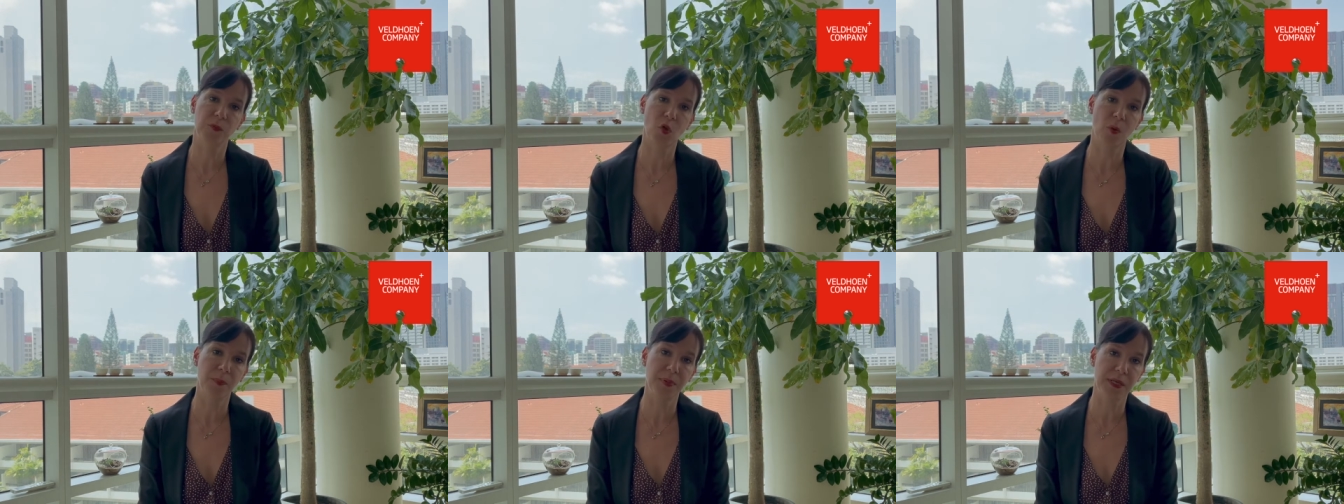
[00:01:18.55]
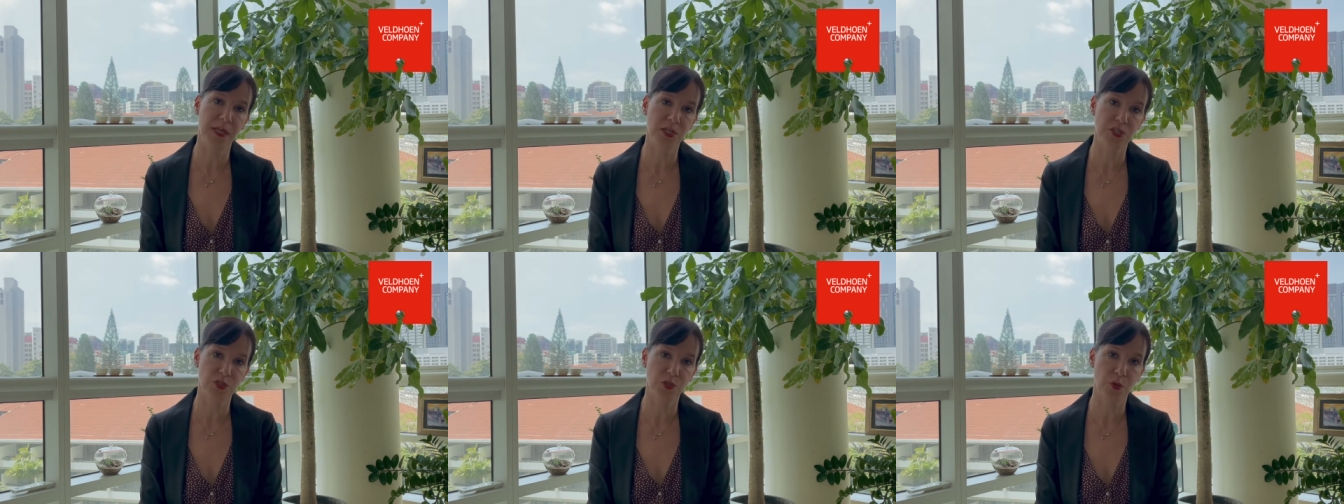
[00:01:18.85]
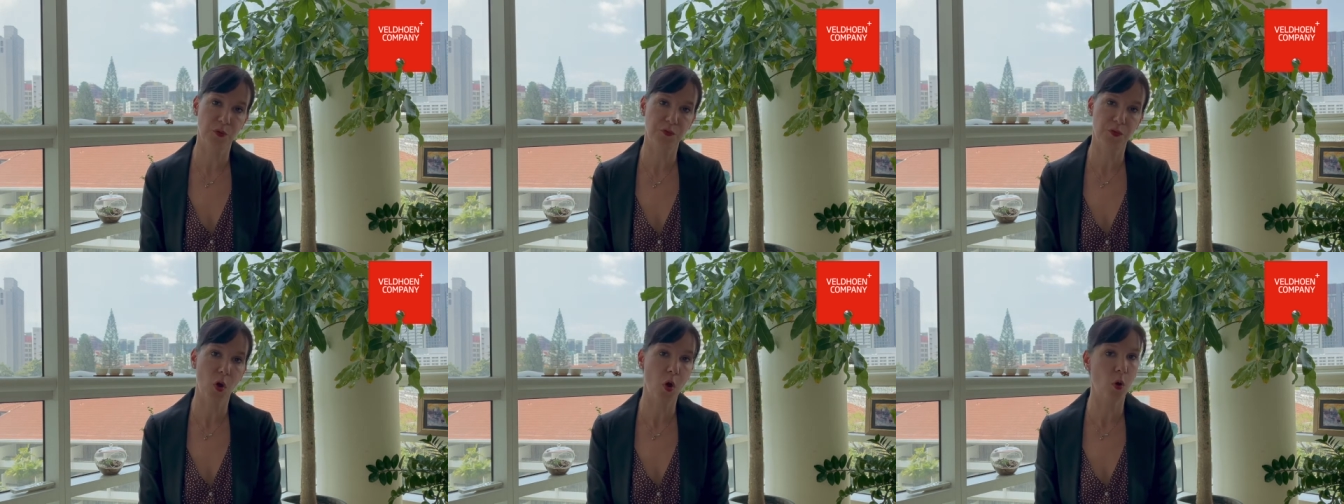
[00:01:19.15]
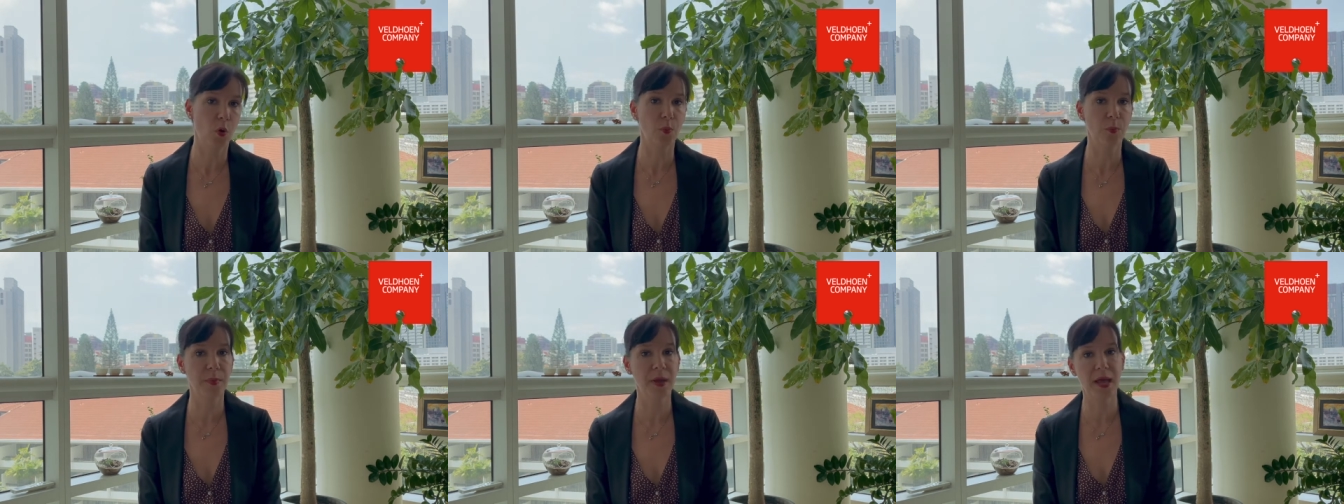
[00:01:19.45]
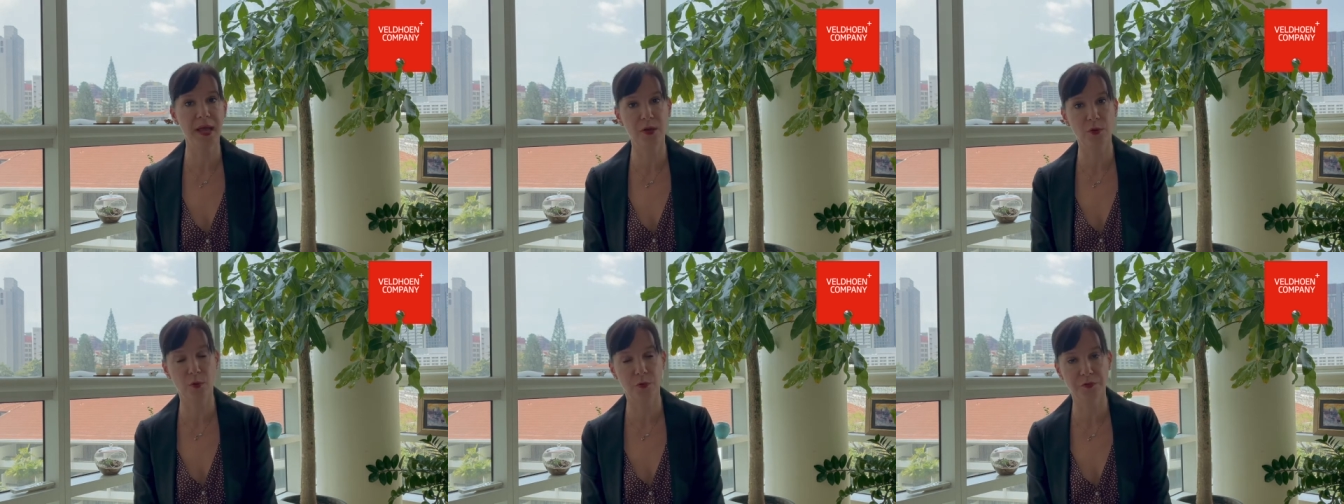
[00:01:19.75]
combination of home
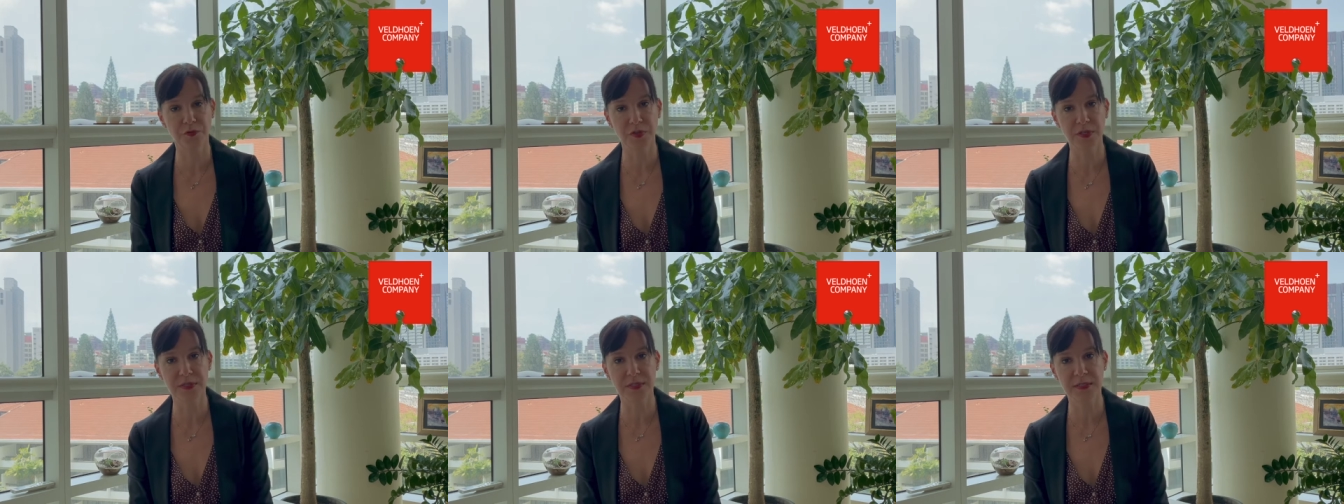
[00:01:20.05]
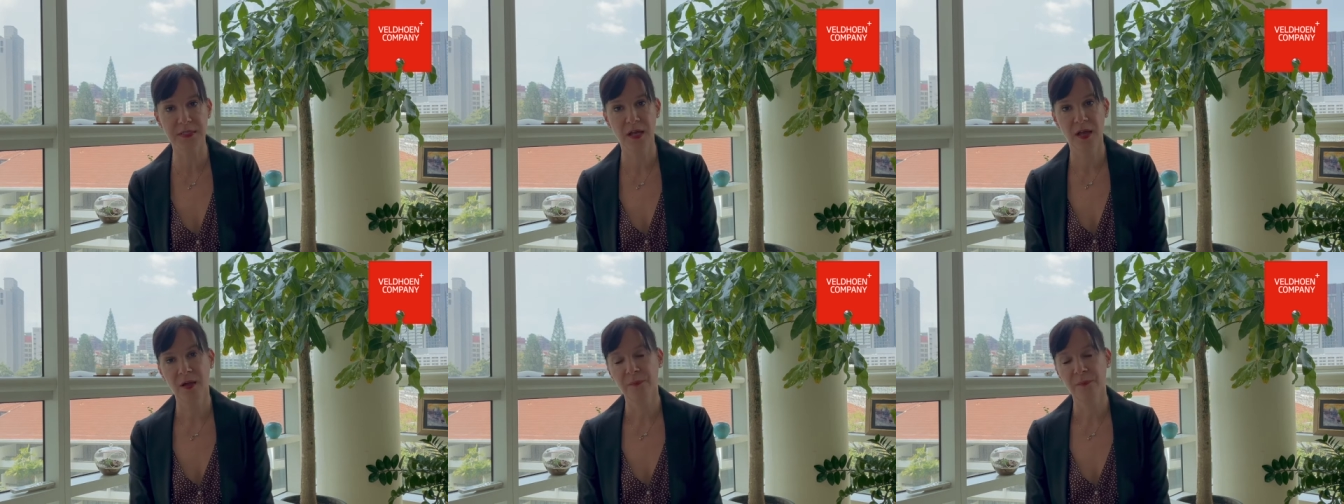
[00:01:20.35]
and office.